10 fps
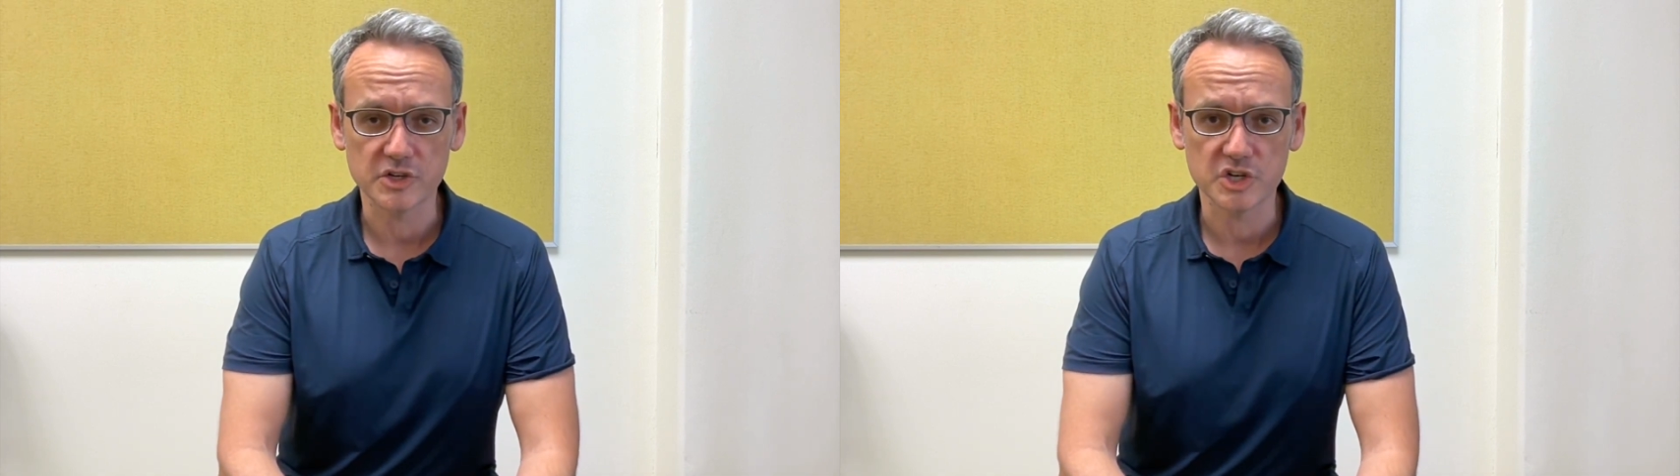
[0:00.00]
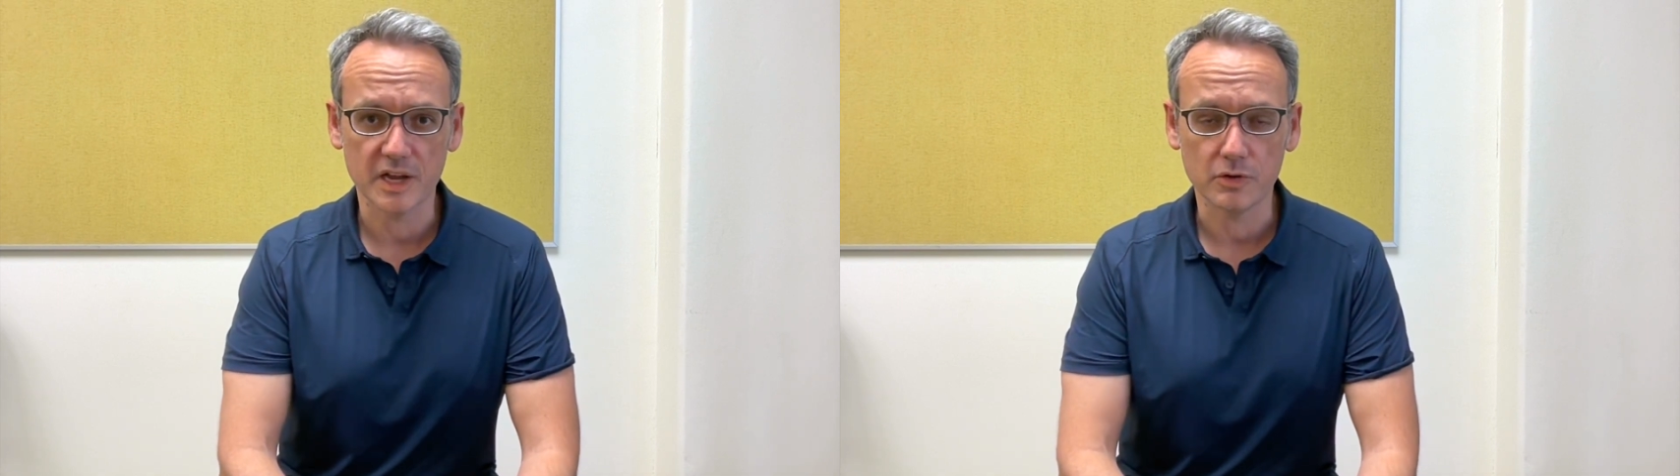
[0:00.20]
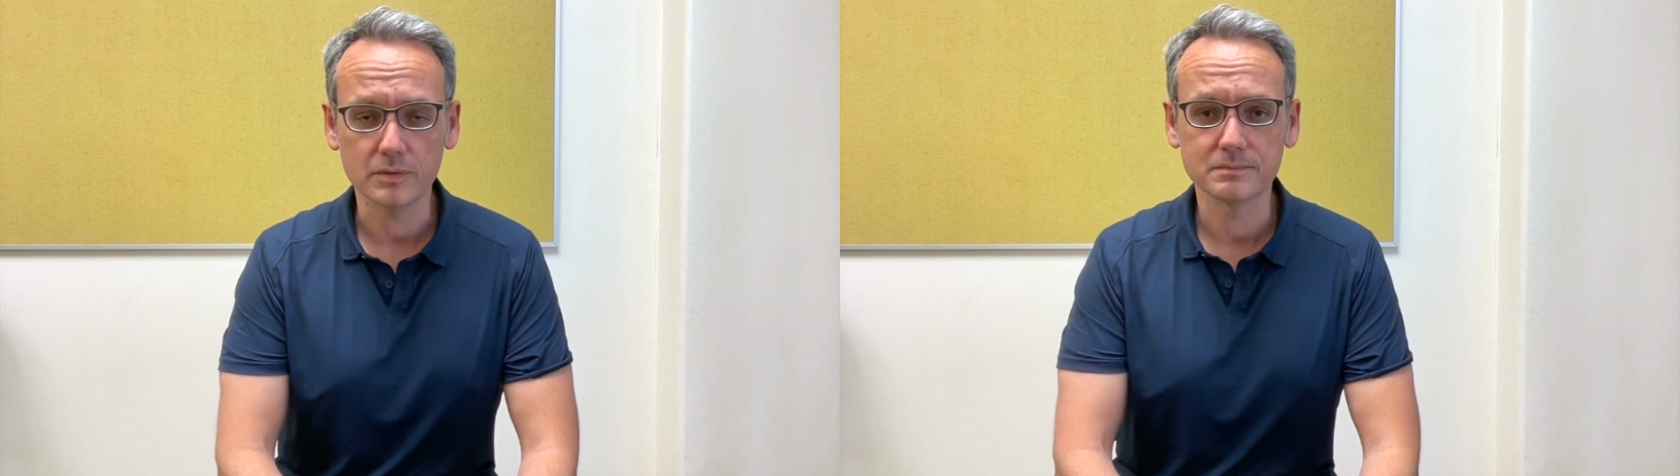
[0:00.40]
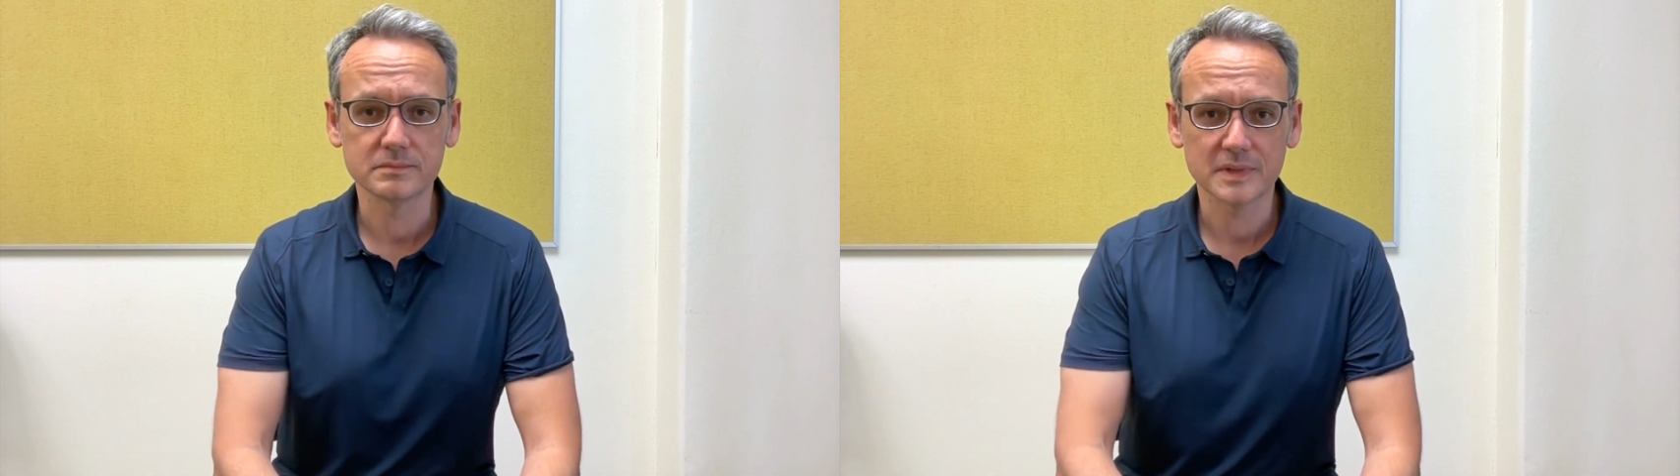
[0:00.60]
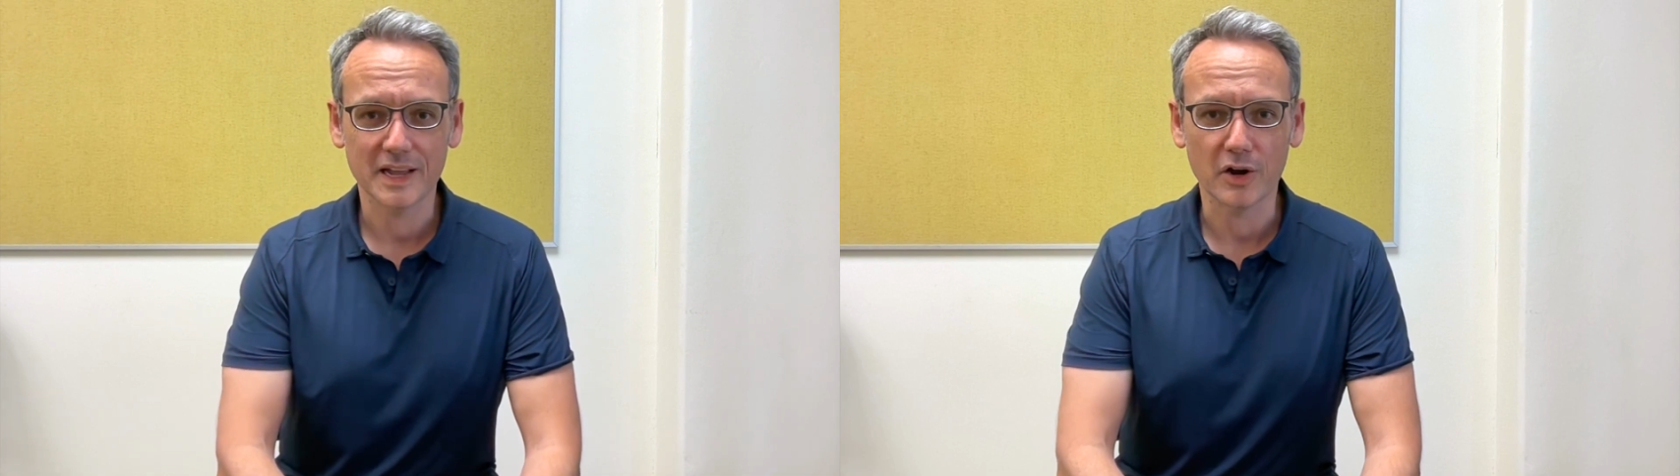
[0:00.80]
channel,
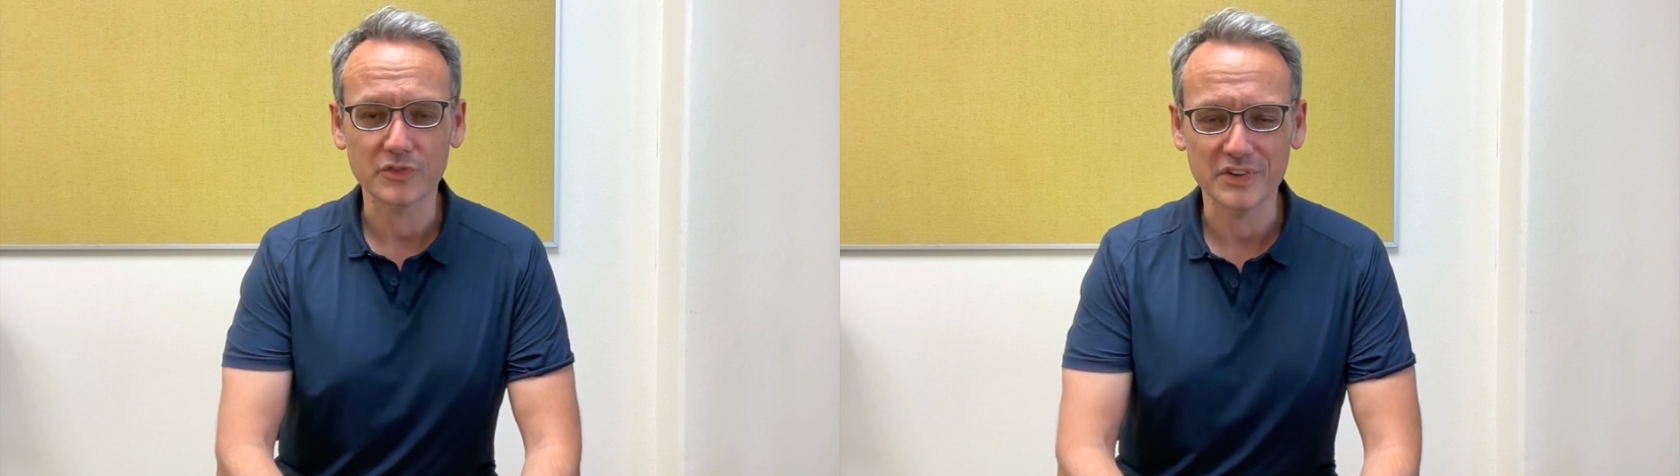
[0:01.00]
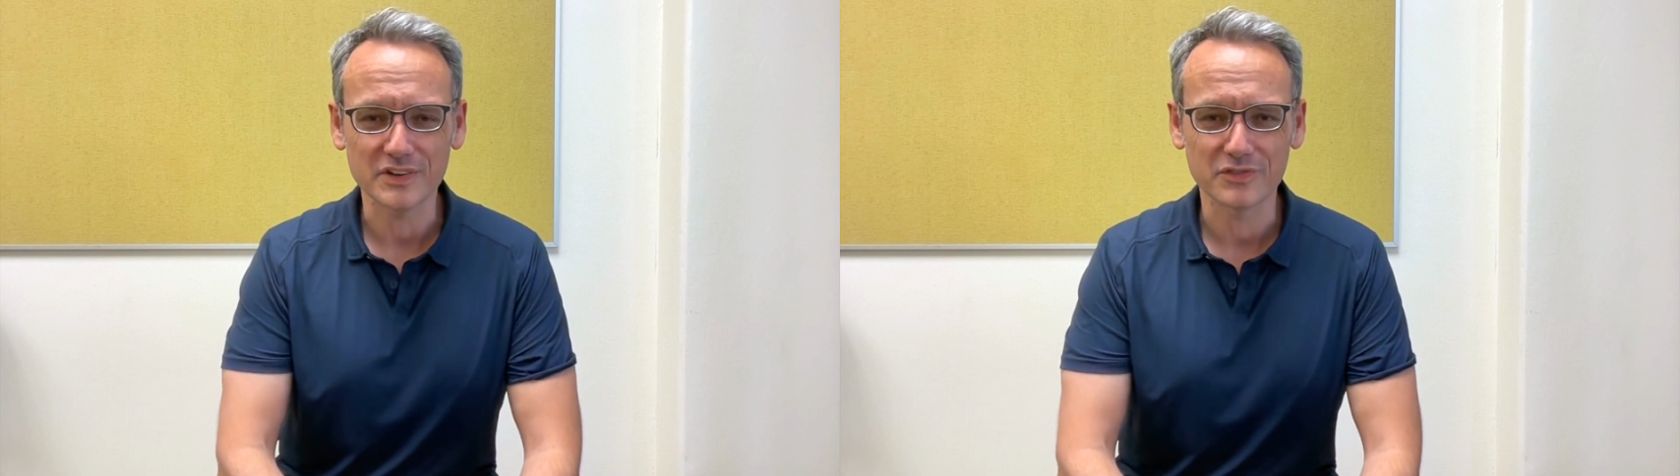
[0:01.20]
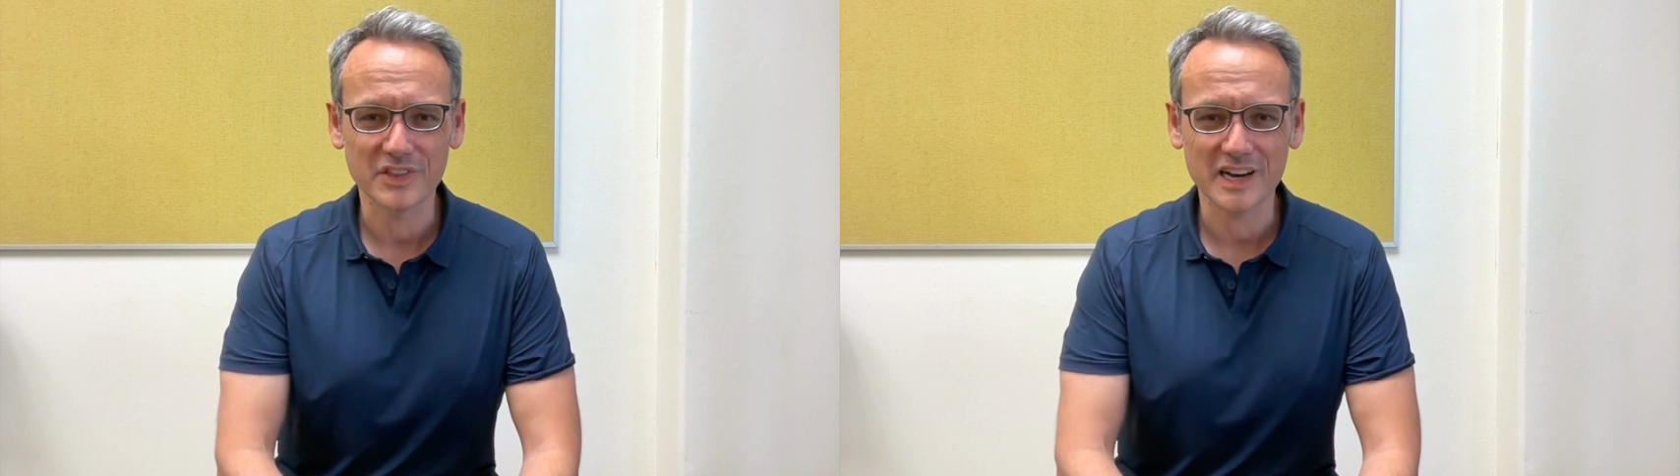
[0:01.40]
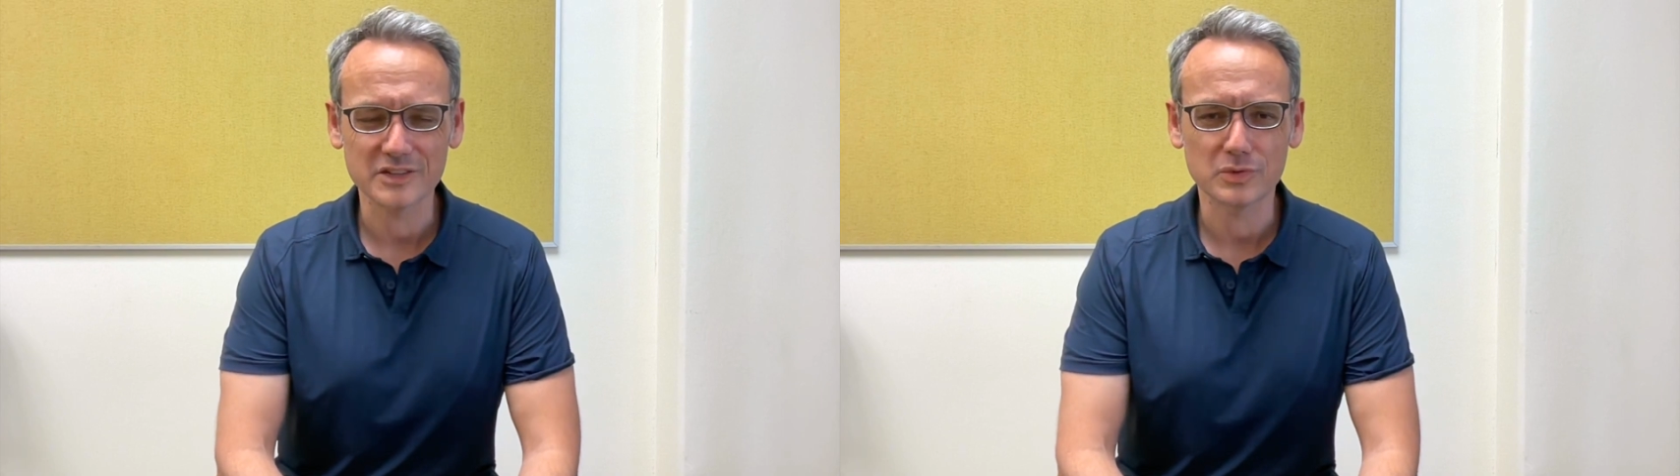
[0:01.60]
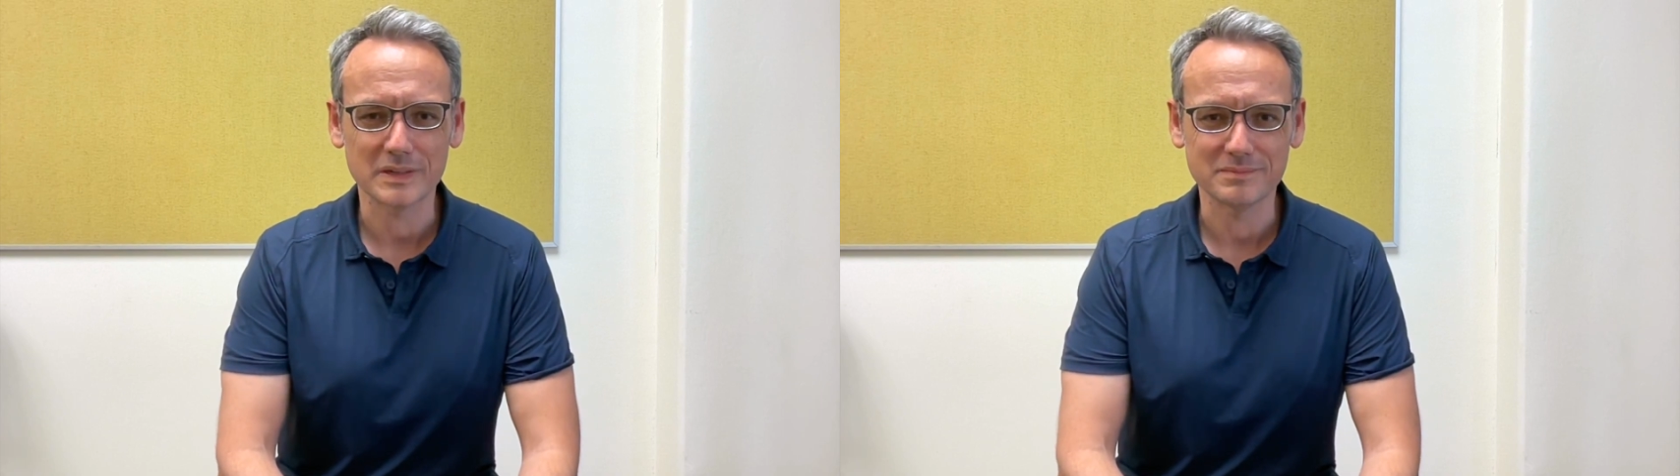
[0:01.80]
and I'll see you for the
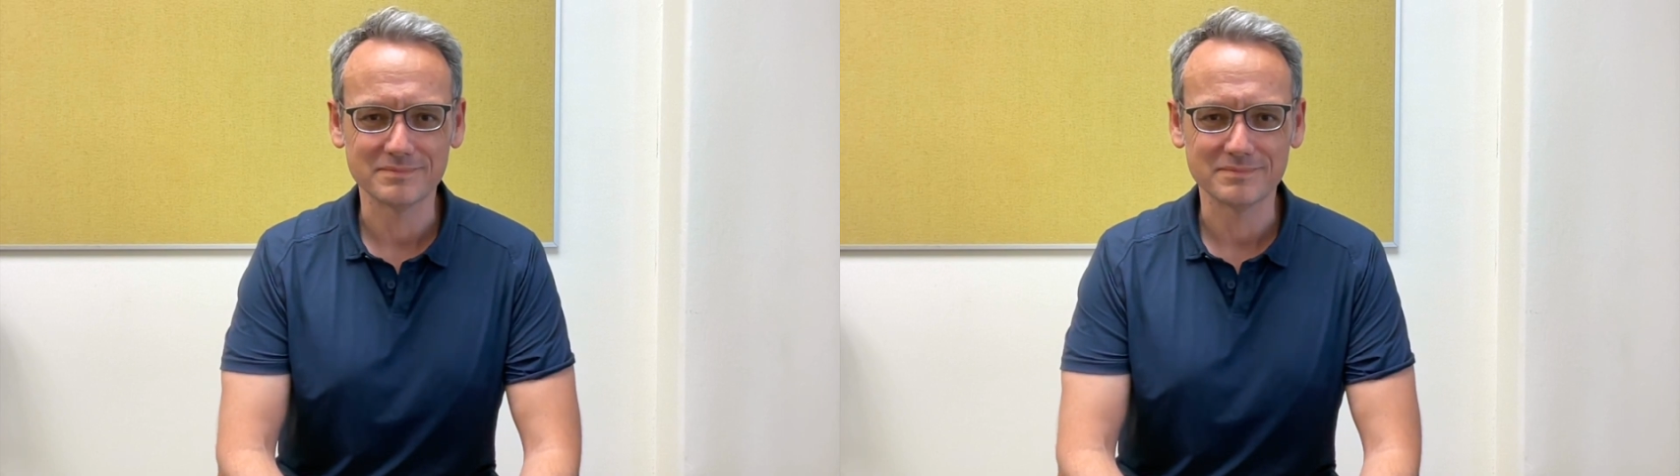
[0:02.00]
next one.